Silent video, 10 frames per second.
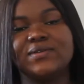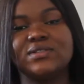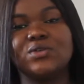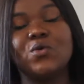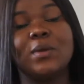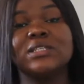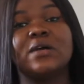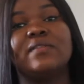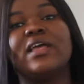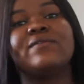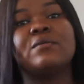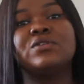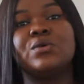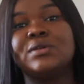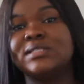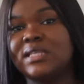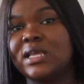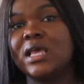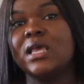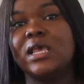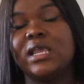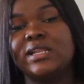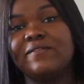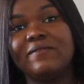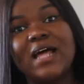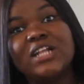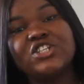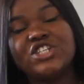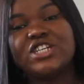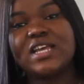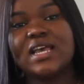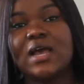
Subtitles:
told myself that if I was going to stay in a flat share,